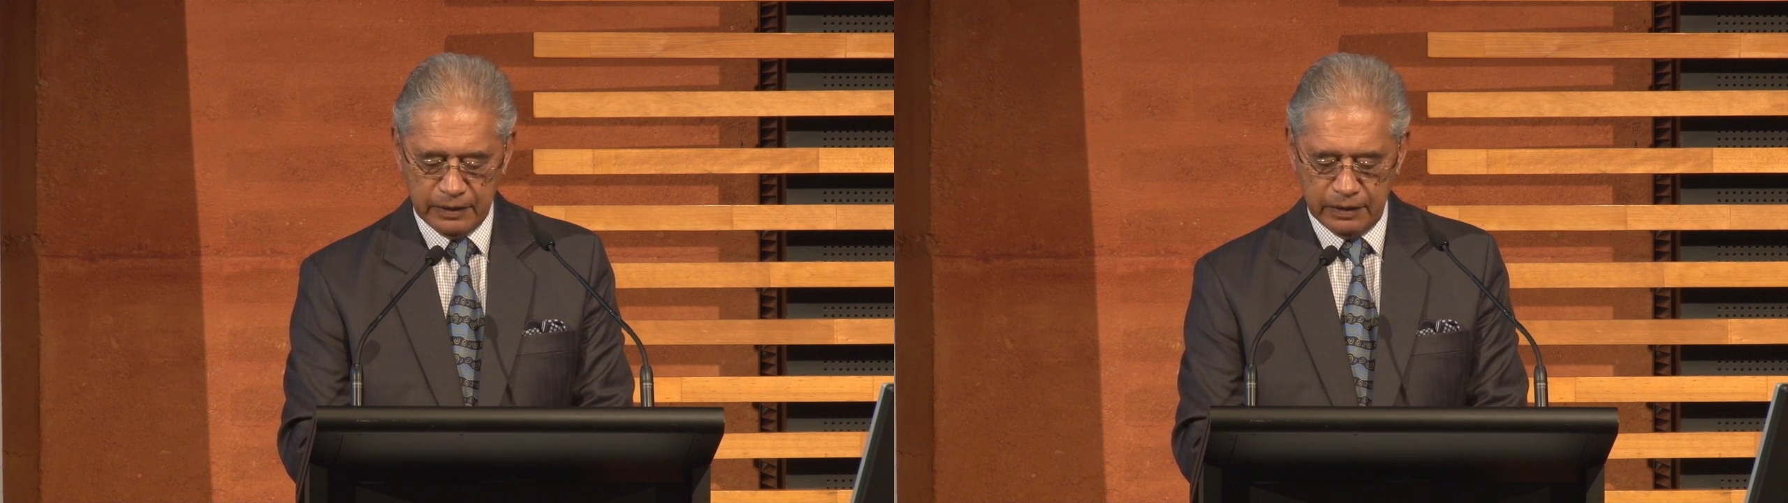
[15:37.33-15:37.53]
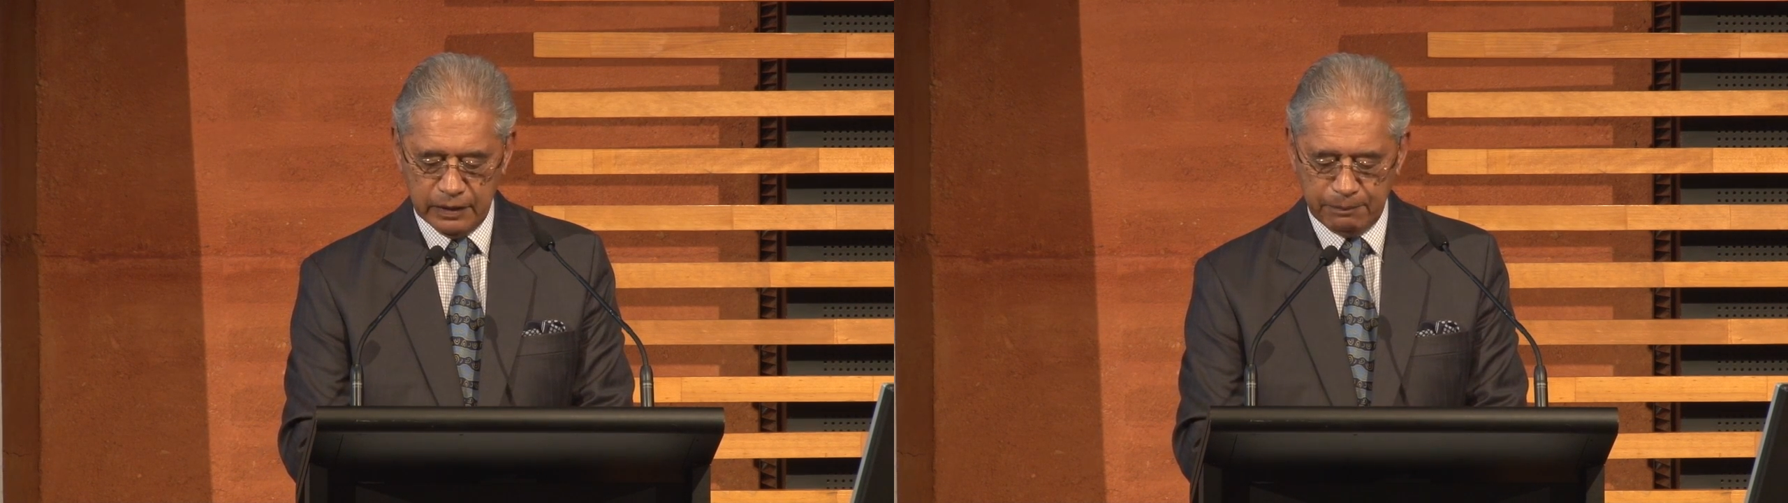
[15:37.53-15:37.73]

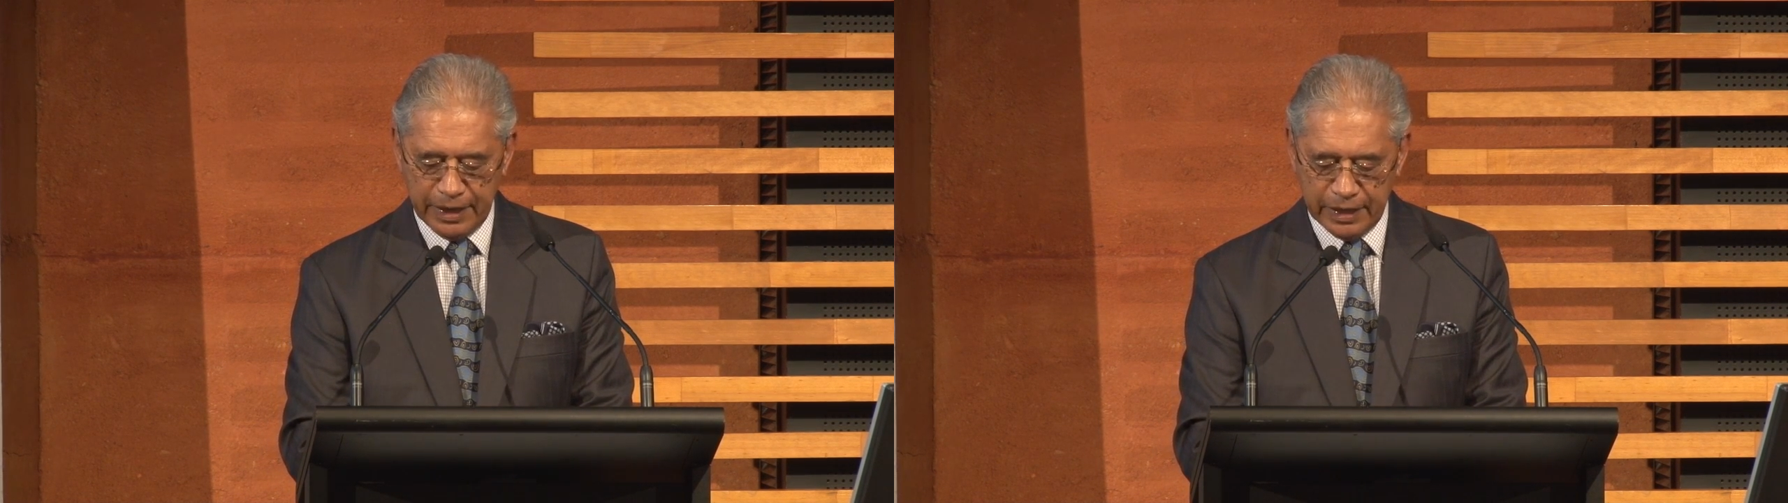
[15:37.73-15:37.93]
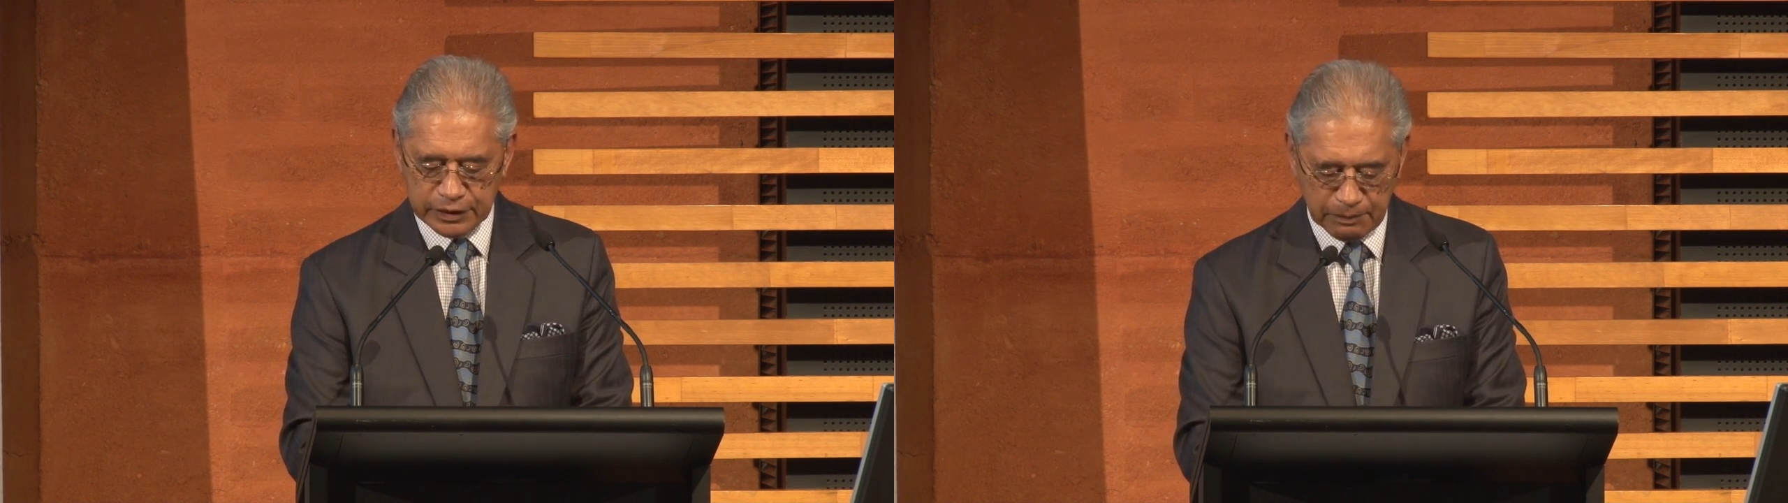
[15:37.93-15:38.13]
in the
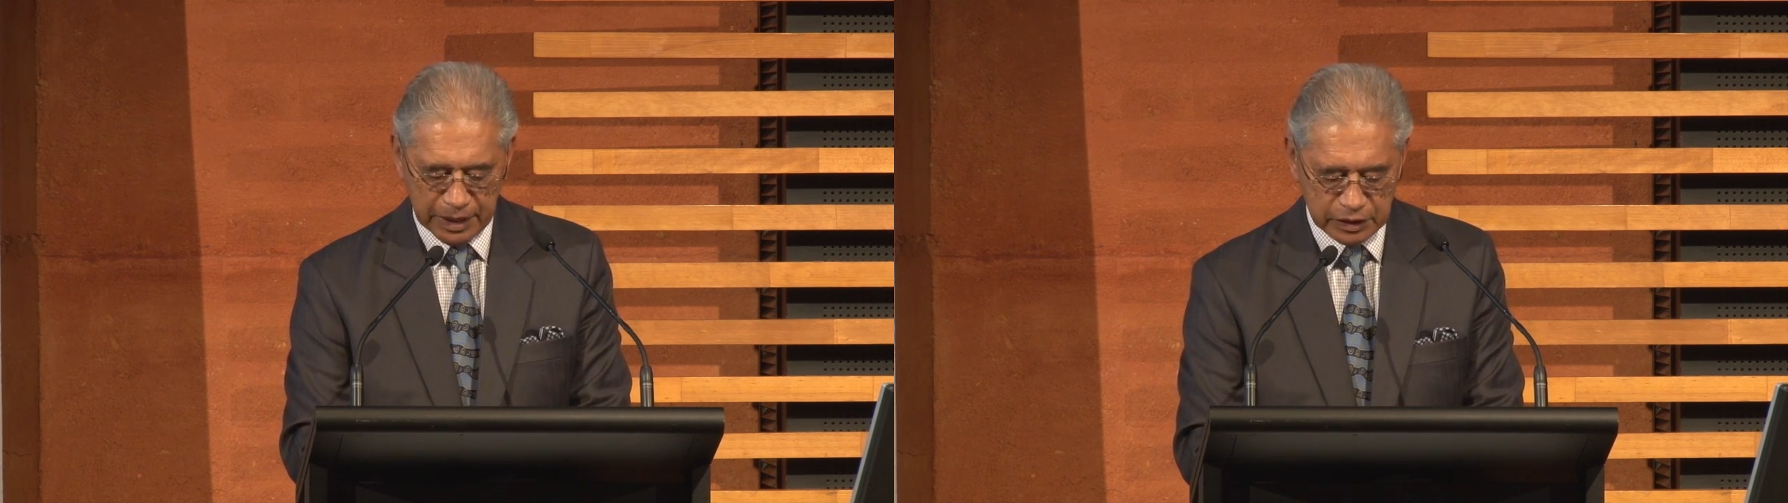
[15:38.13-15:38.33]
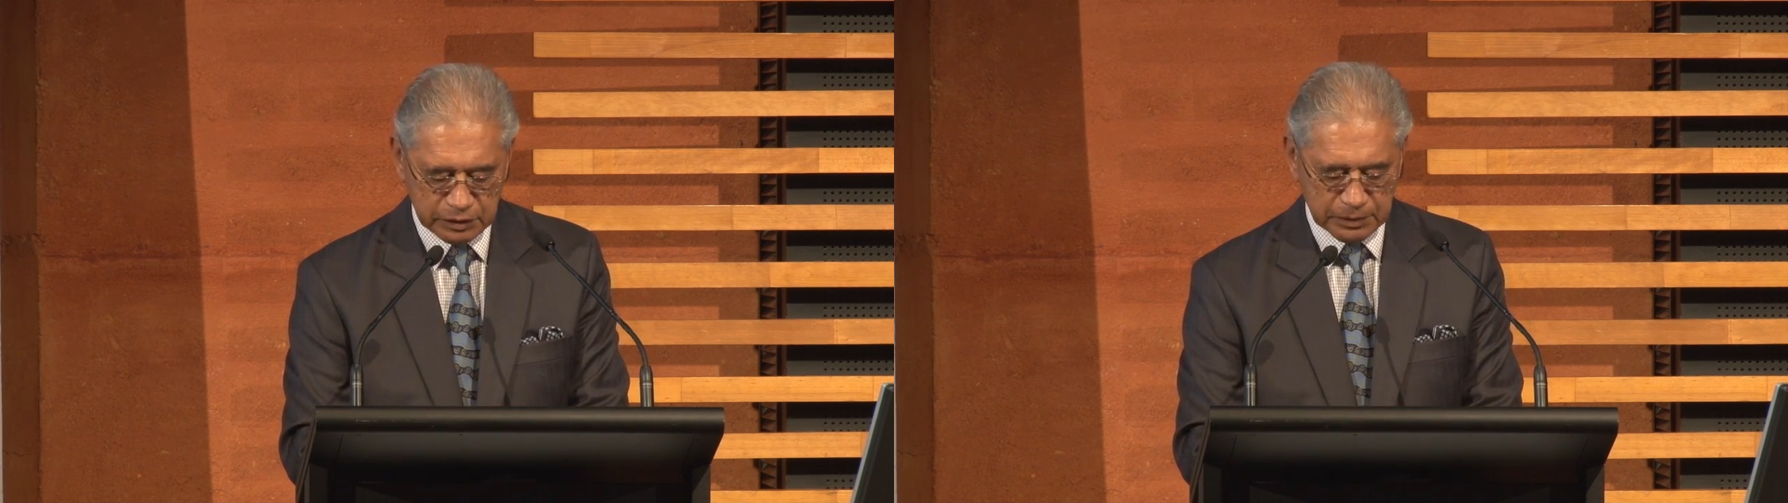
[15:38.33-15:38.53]
park's
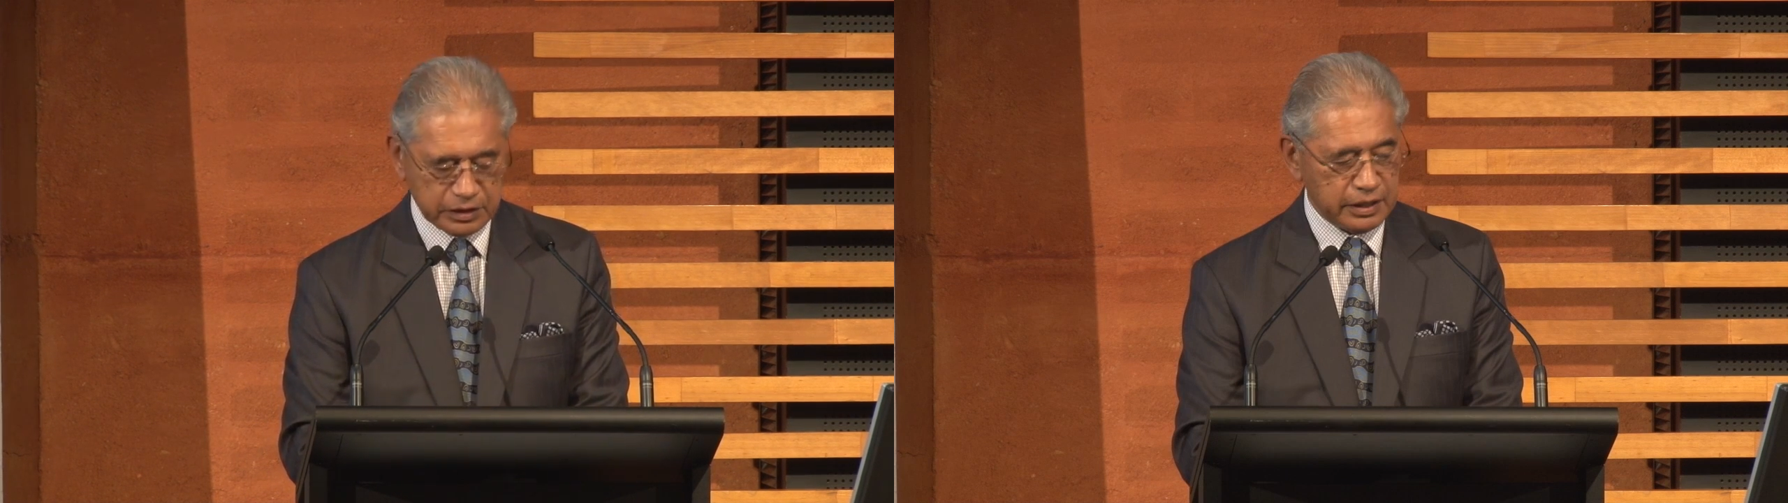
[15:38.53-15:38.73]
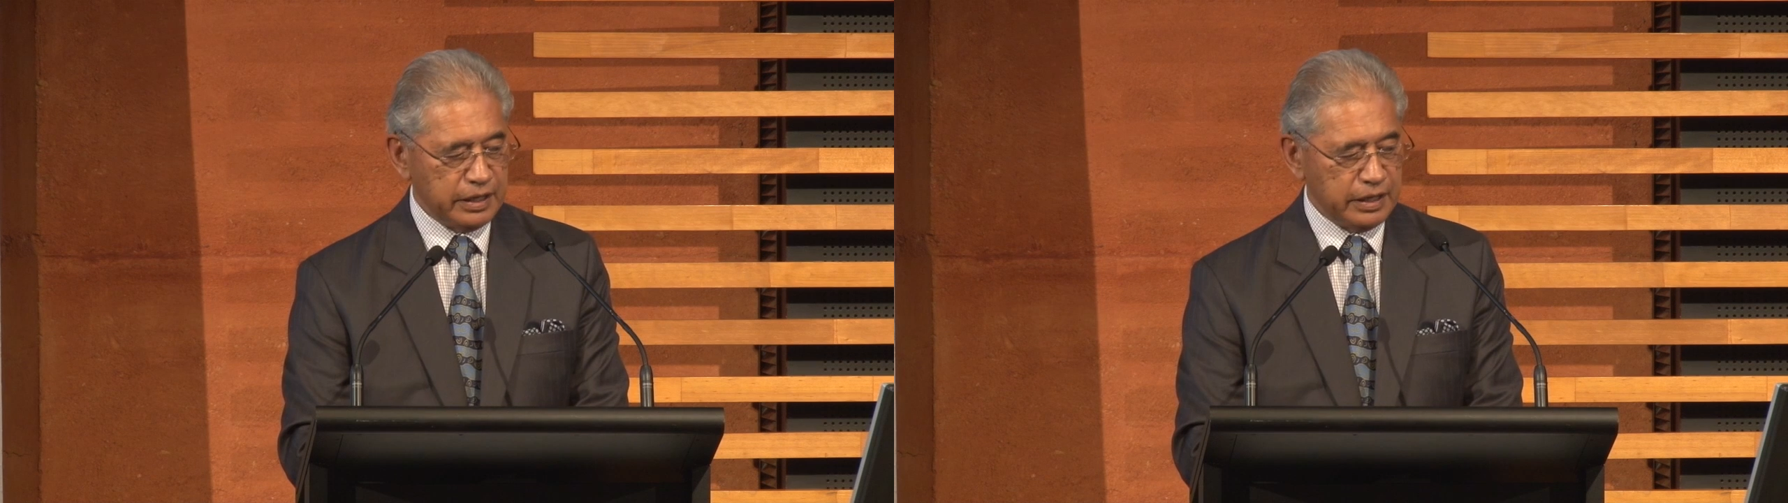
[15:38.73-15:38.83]
management